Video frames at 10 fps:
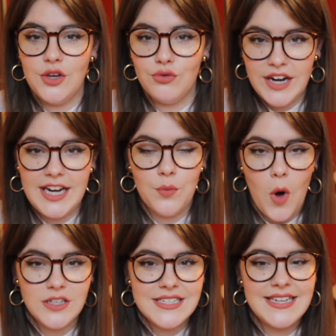you really
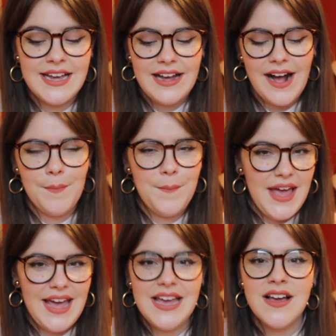want, and
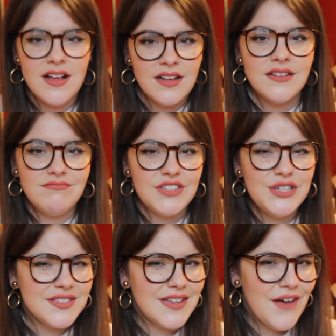B,
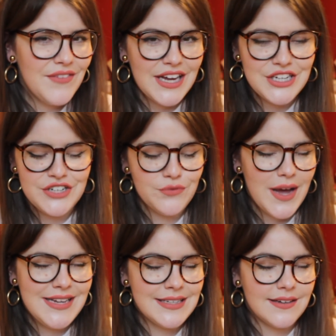you deserve it because you've
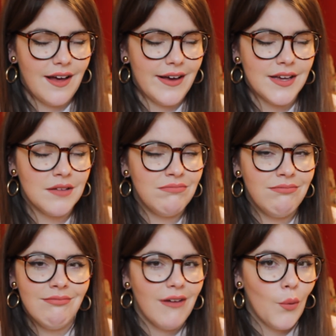waited like
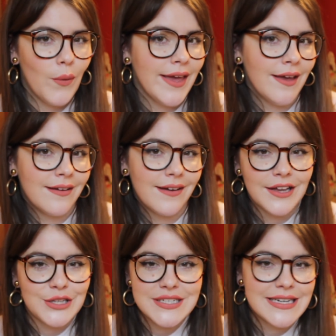a week
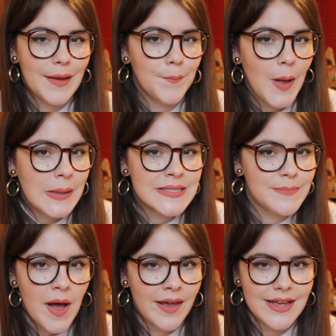and you didn't impulse
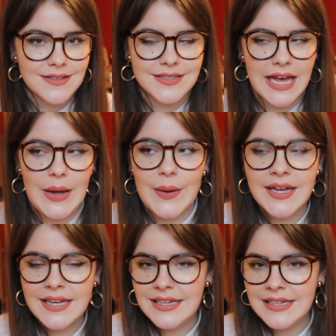buy it, so
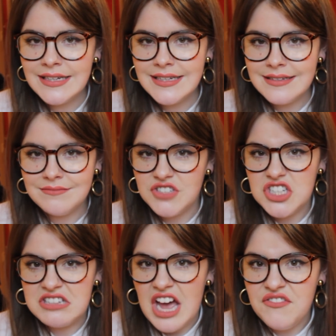
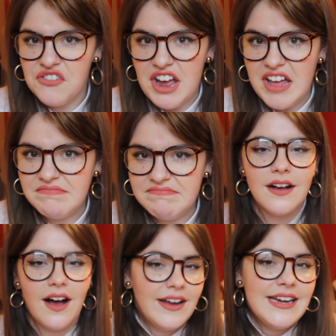just go for it.
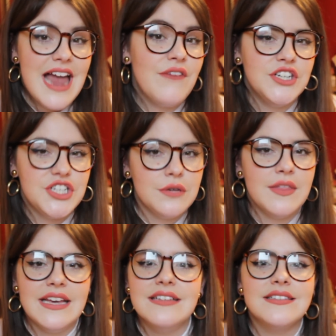I never do
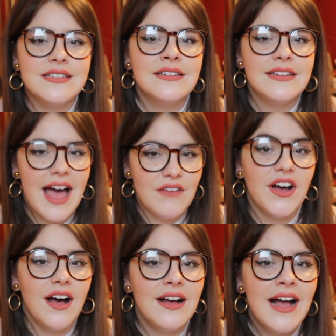this,
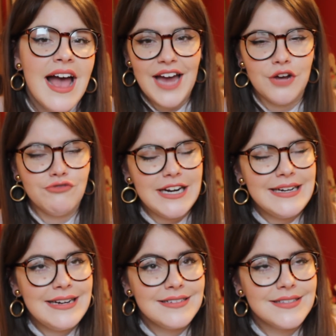ever, and I really
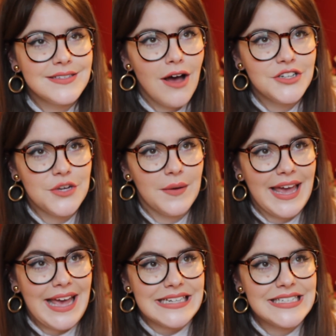need to start doing
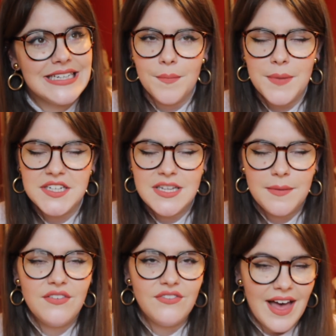it. But to
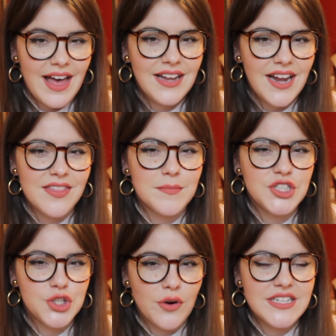be fair, like the
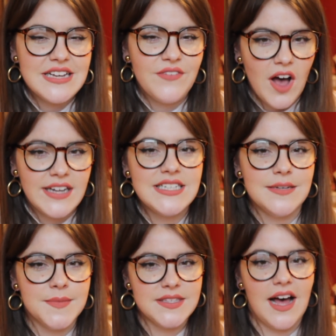majority of
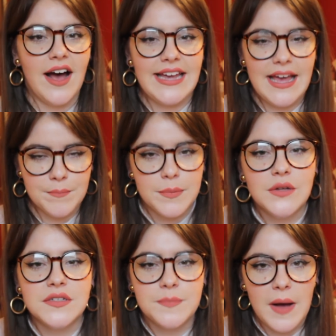items that I
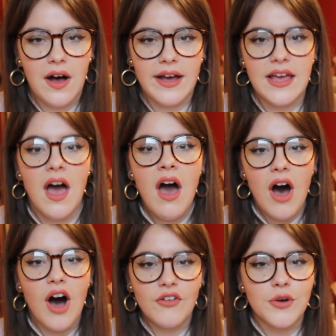impulse buy
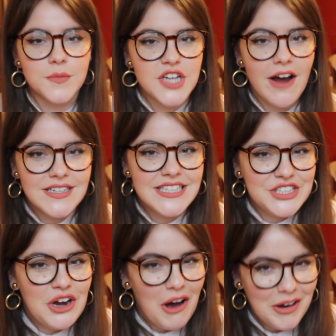are from charity
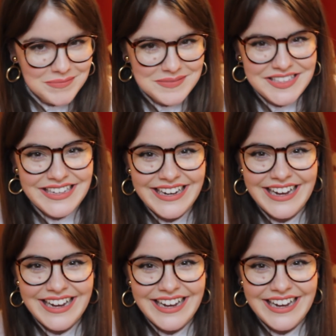shops.